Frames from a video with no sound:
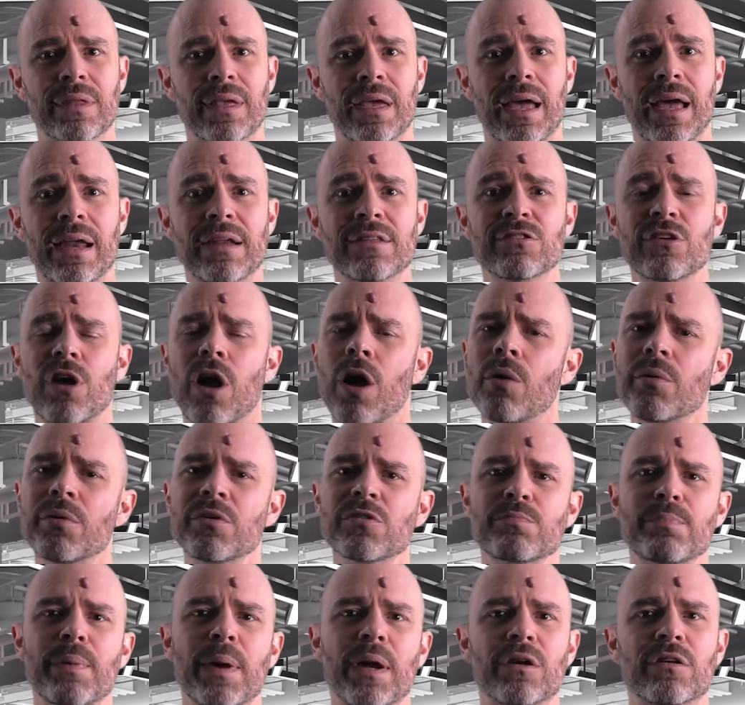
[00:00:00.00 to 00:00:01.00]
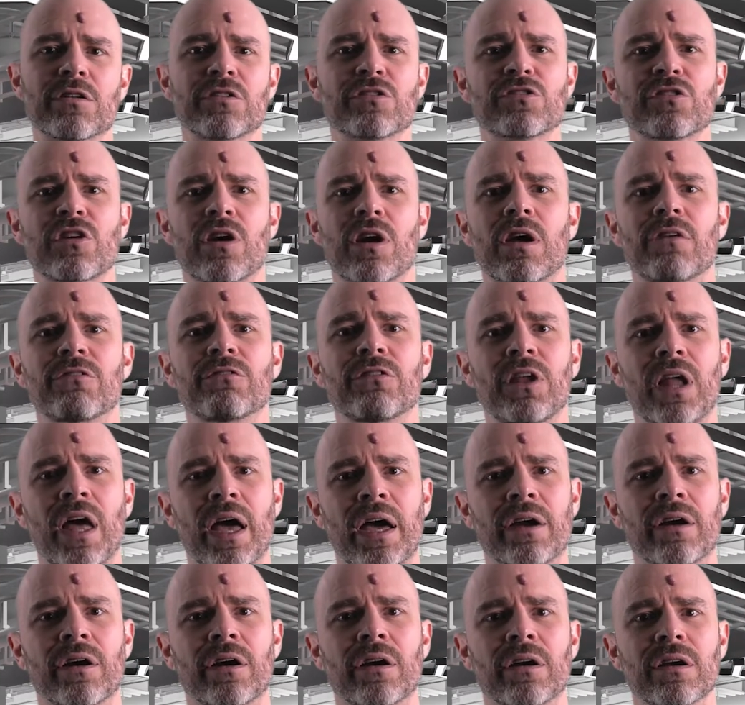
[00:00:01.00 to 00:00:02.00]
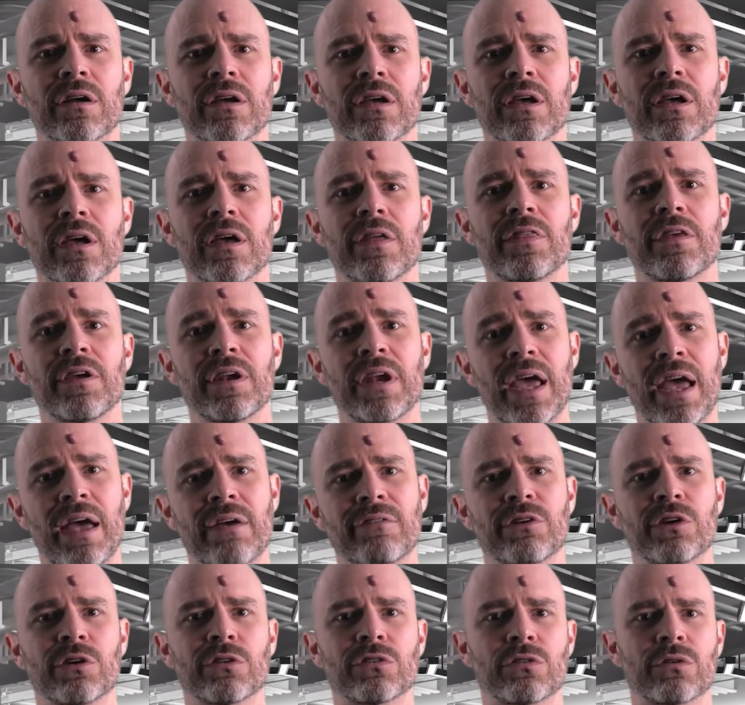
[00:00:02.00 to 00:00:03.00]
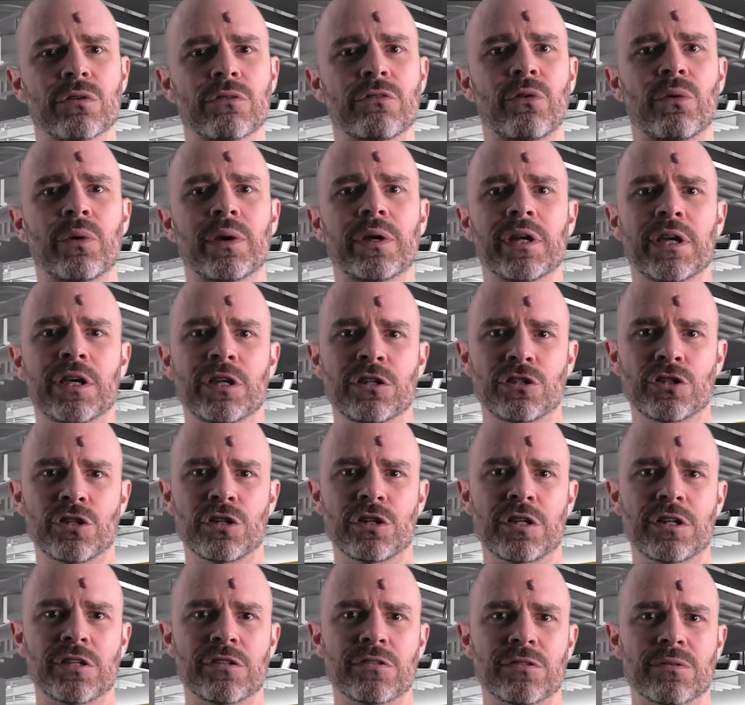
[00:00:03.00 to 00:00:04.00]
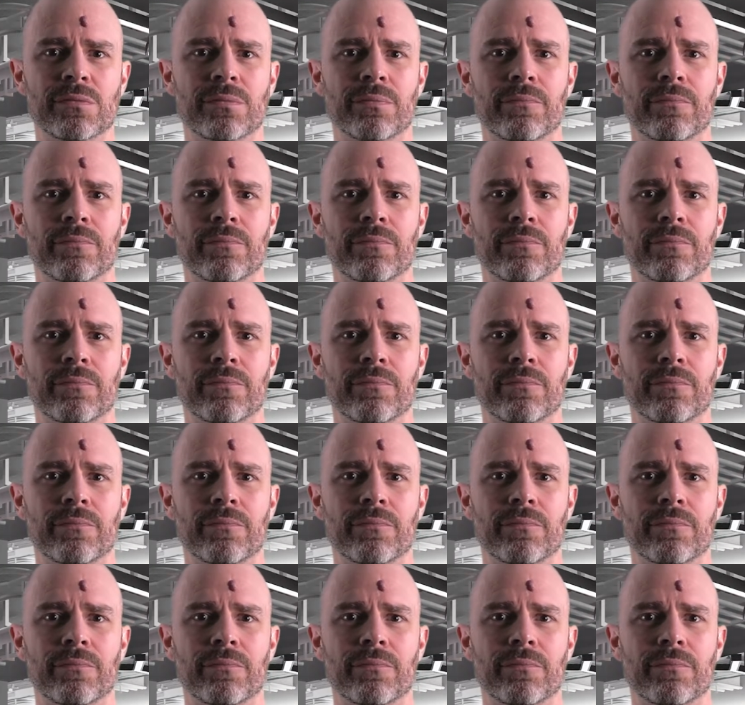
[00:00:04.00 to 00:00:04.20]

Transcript: And it's always better to start off lighter than heavier to avoid injuries.